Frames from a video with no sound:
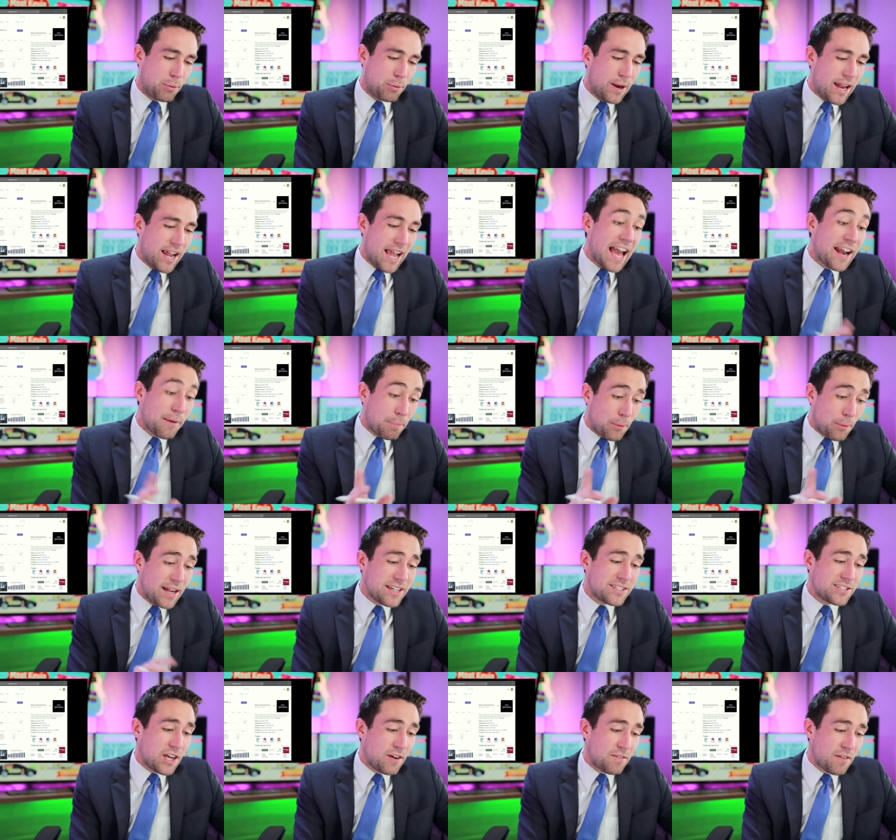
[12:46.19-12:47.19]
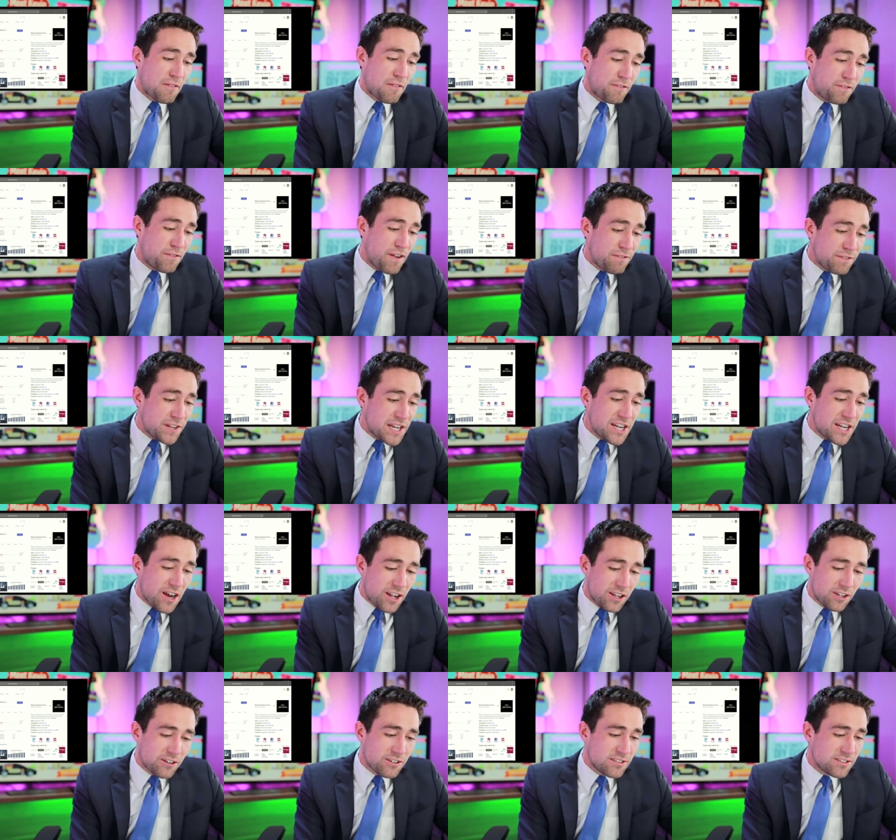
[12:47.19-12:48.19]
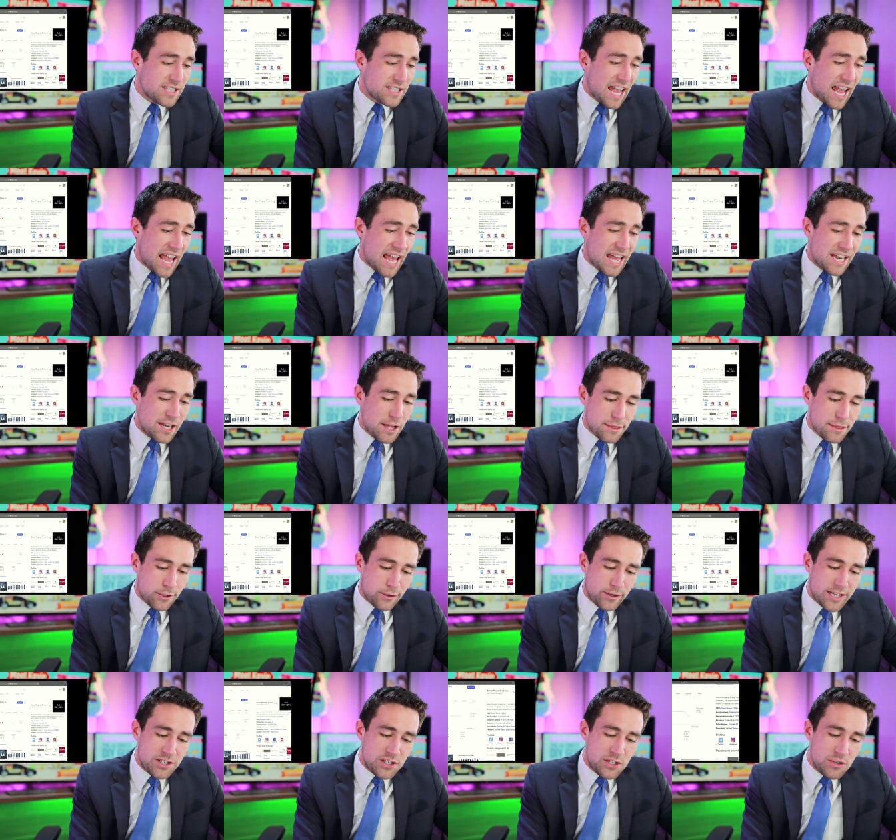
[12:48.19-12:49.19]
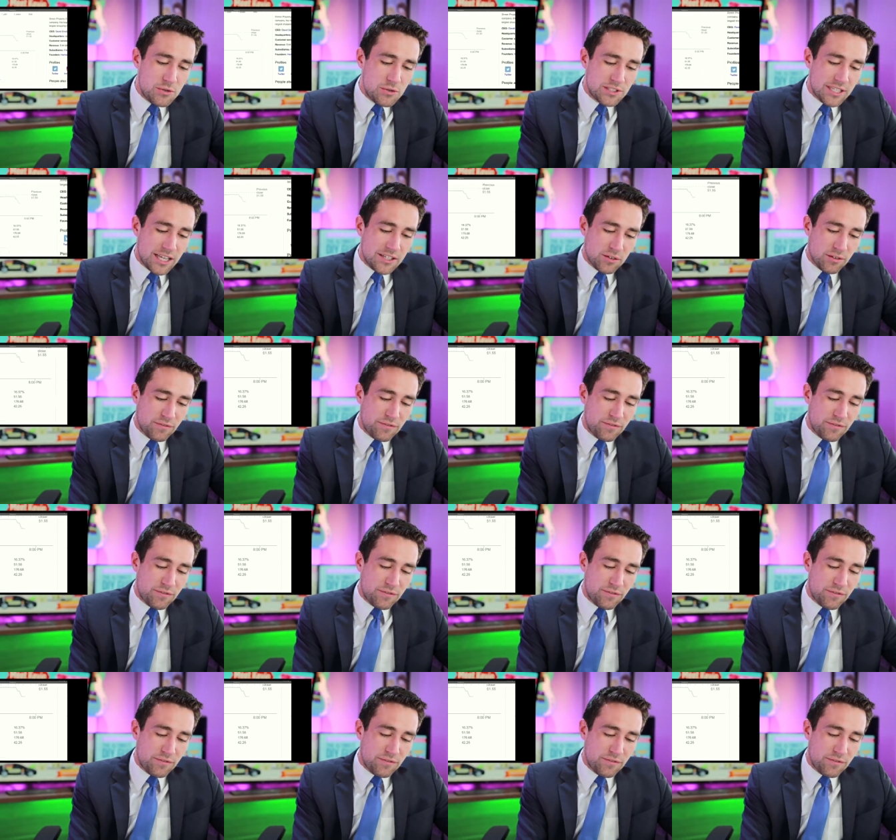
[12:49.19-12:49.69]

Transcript: at a price of $50.32